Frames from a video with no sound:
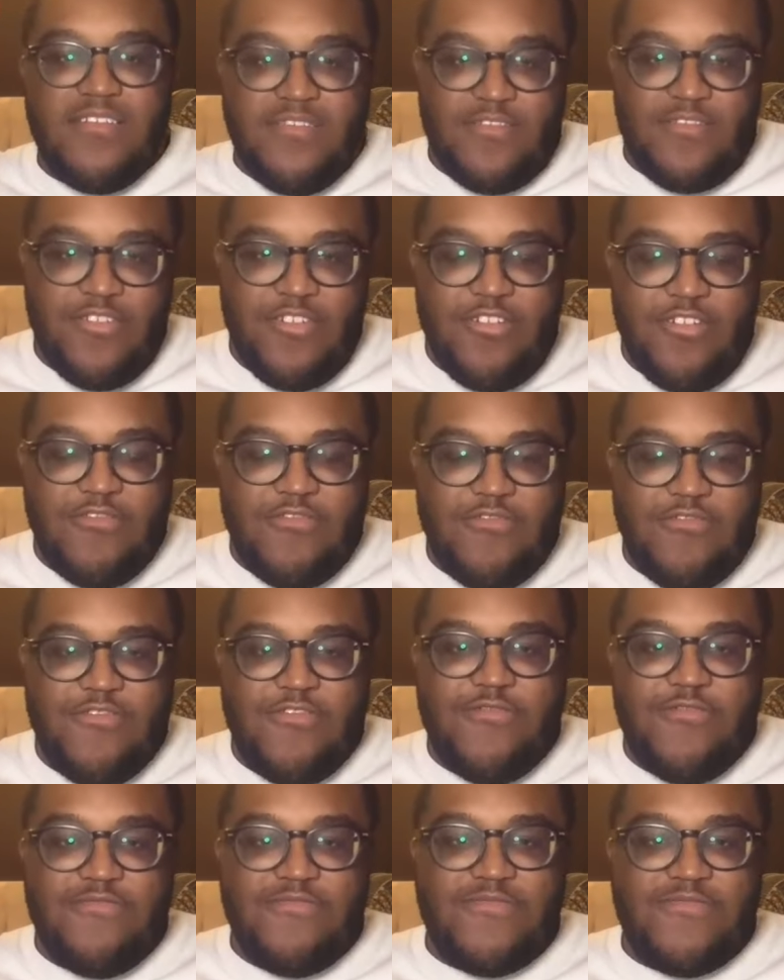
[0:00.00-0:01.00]
Girl
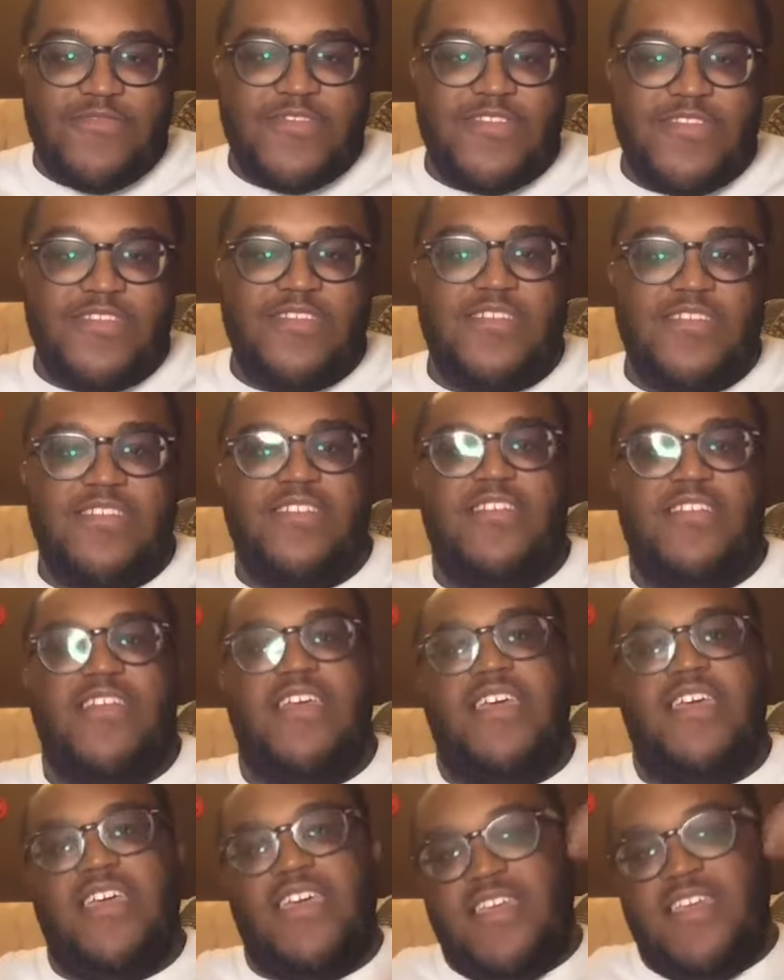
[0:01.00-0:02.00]
Groups,
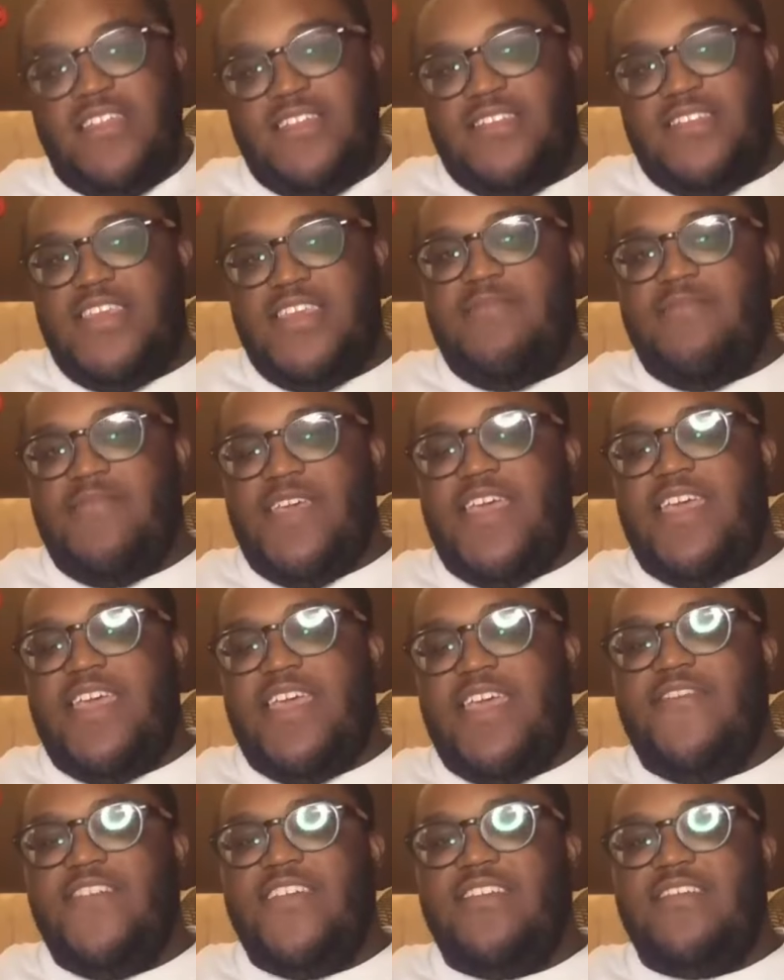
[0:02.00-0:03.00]
Team
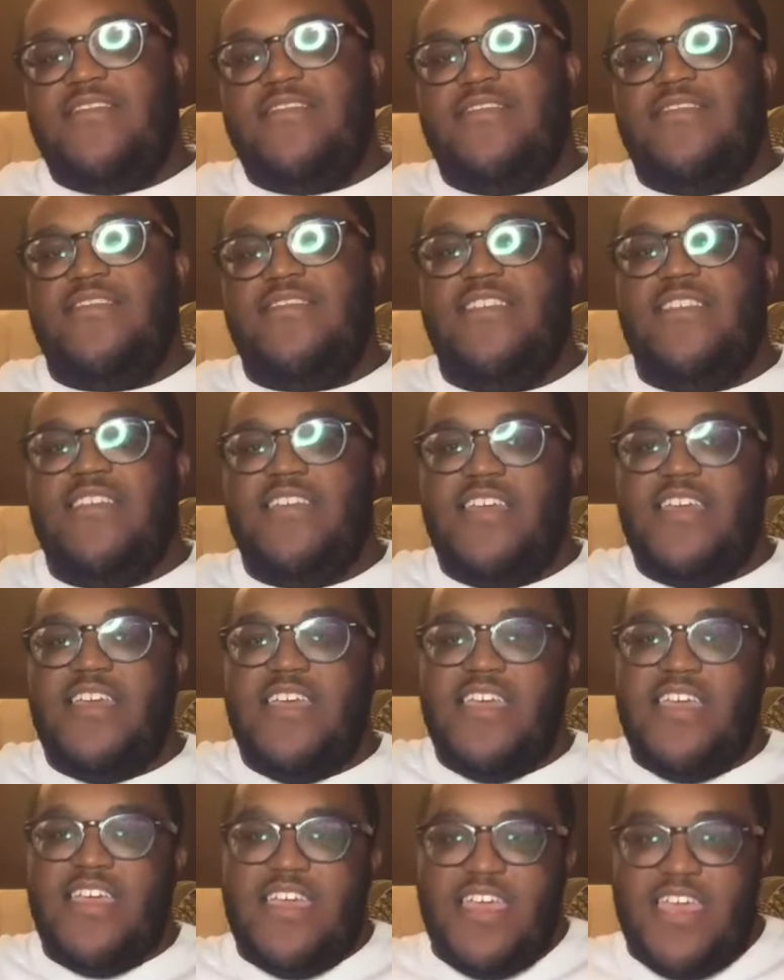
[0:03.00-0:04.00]
Avix,
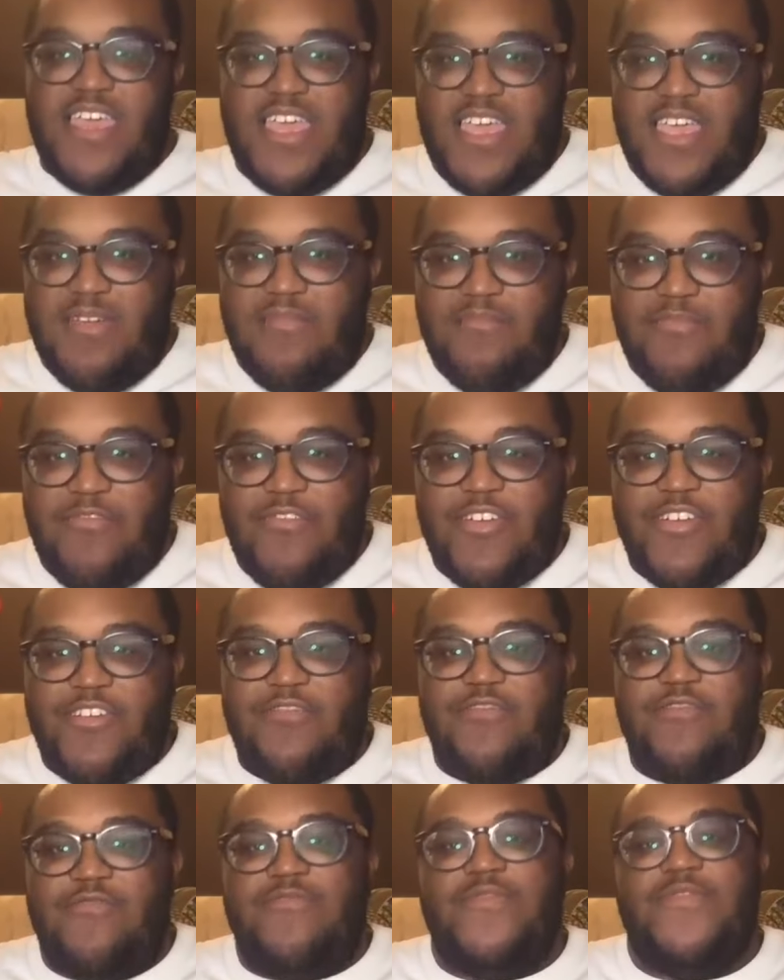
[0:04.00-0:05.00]
and Boy
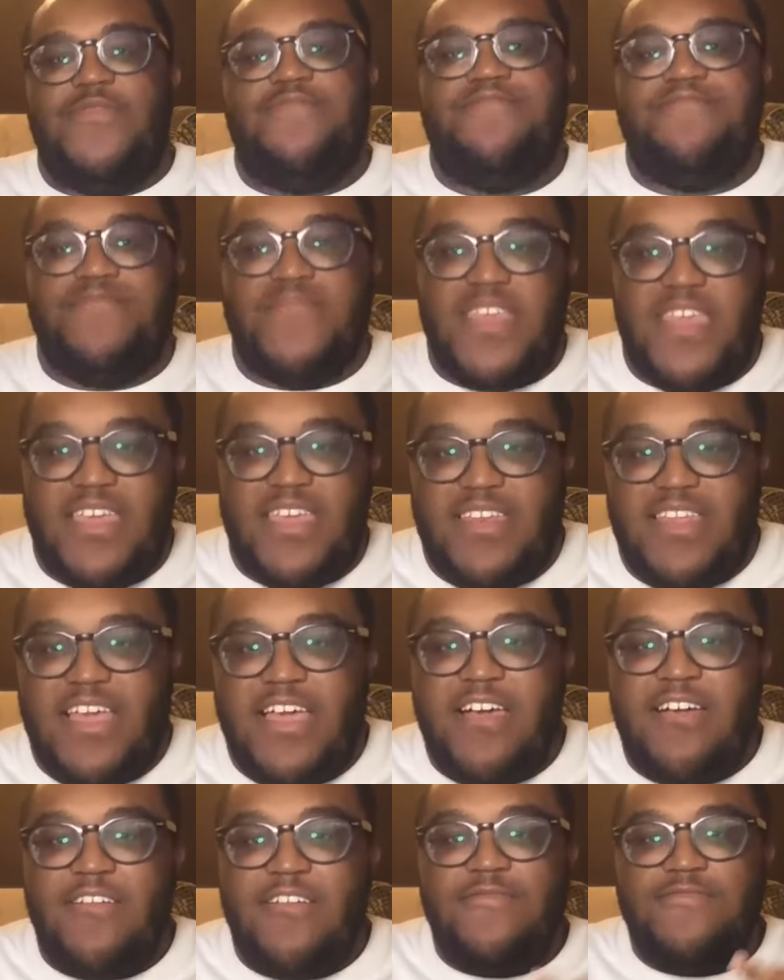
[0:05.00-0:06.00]
Groups. And
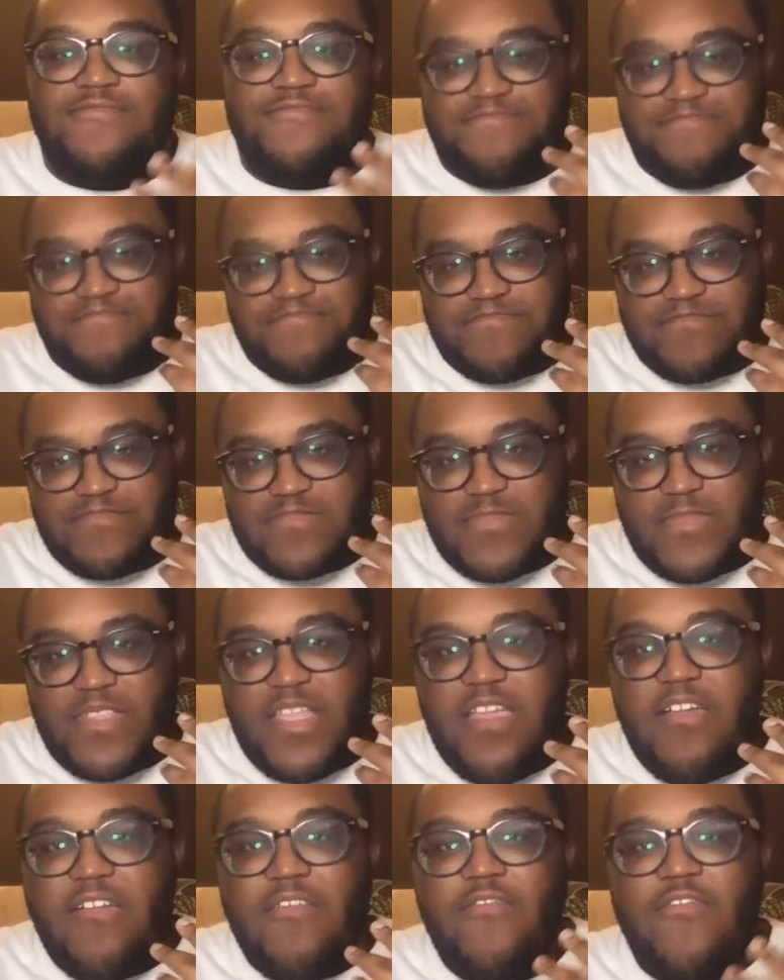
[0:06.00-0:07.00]
now,
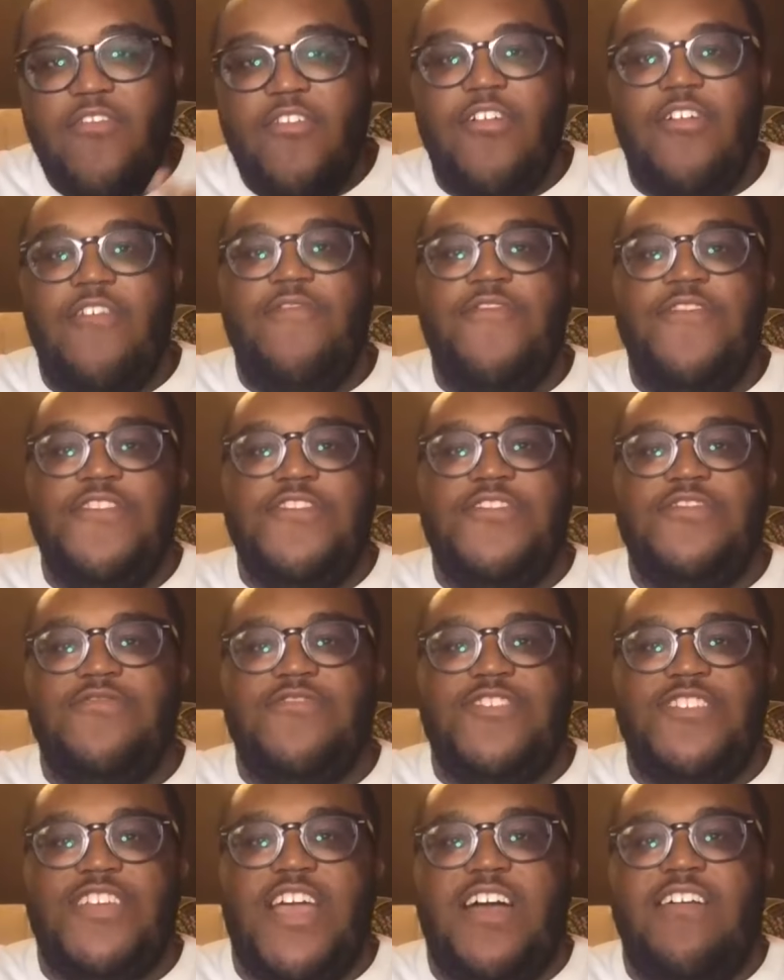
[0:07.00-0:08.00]
for our official
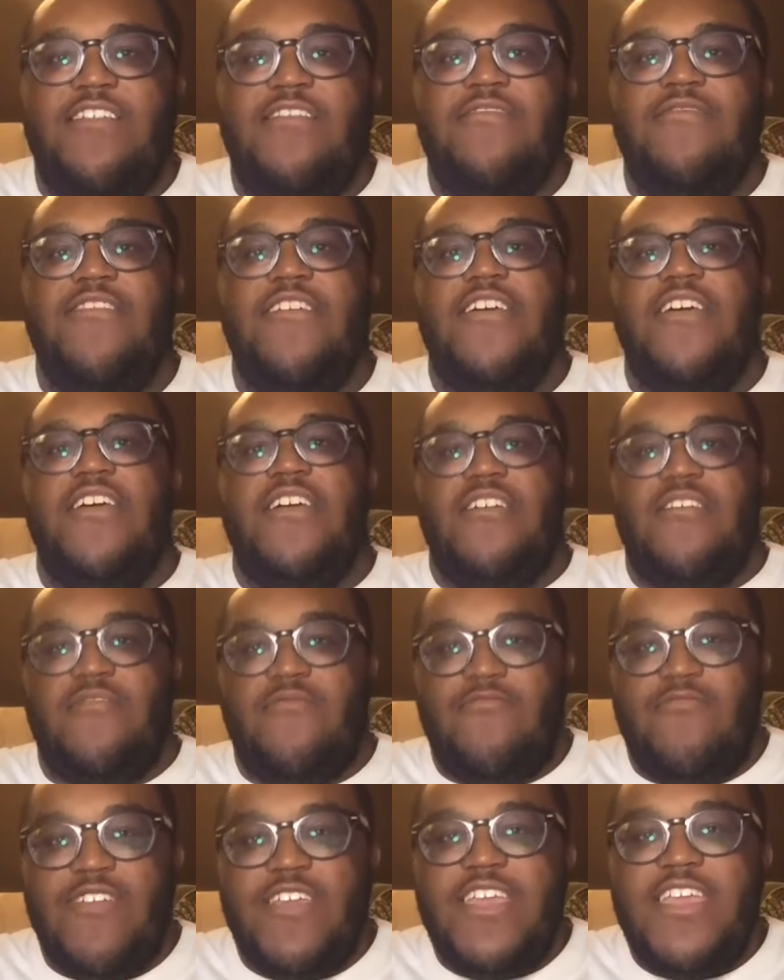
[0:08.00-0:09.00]
shout,
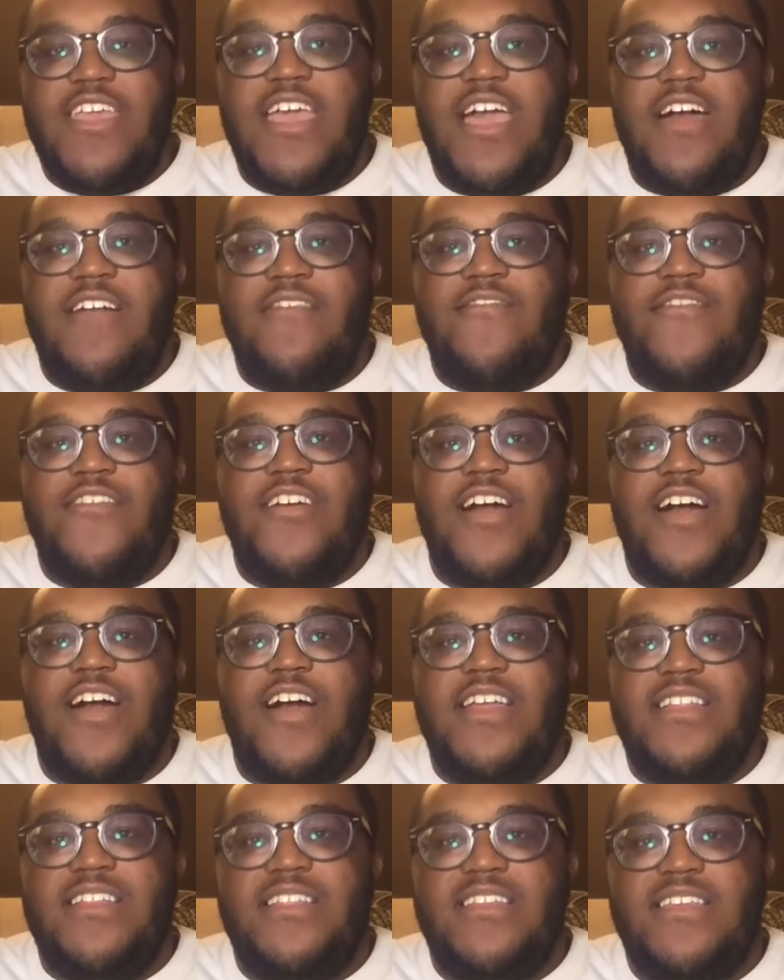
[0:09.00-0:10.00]
we have
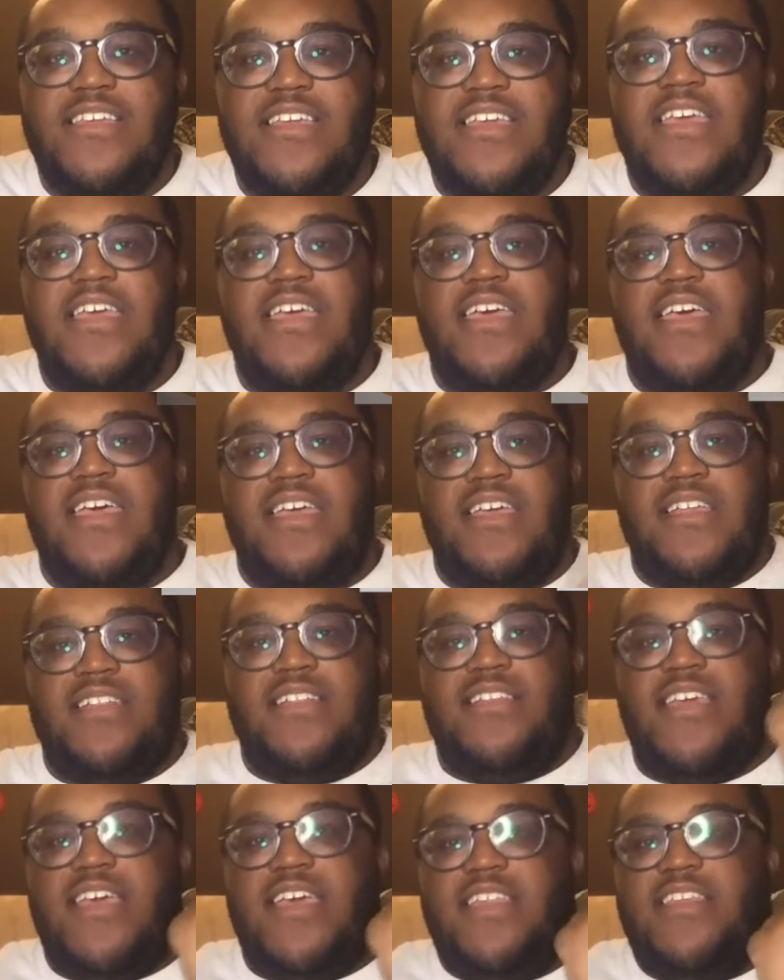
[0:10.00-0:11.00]
got
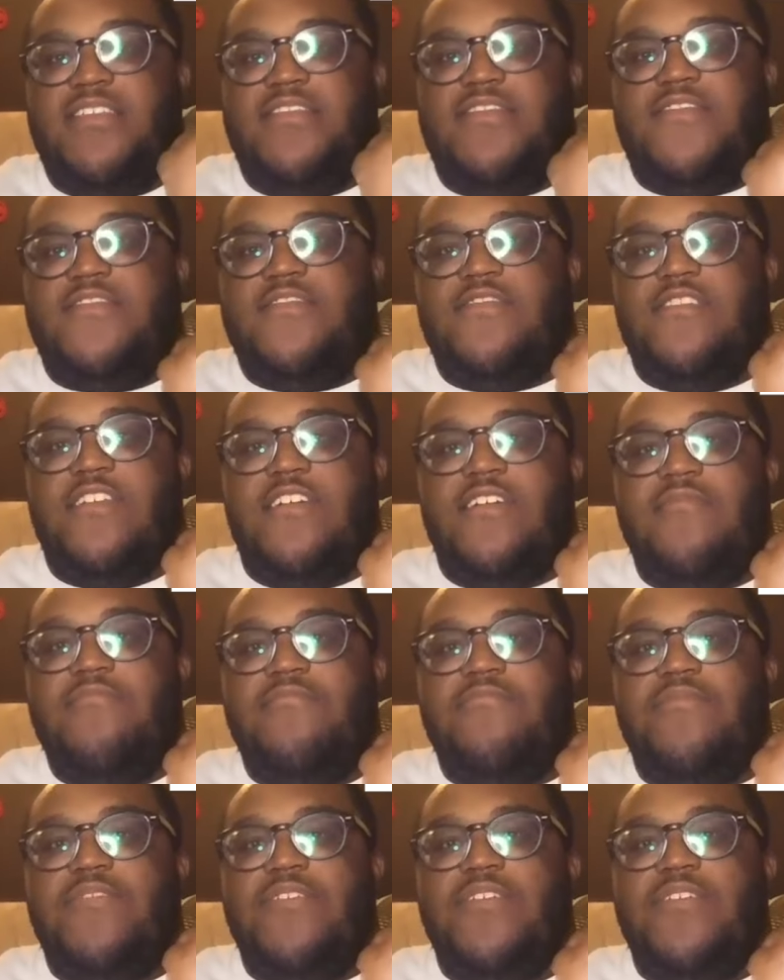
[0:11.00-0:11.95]
Teddy Slump,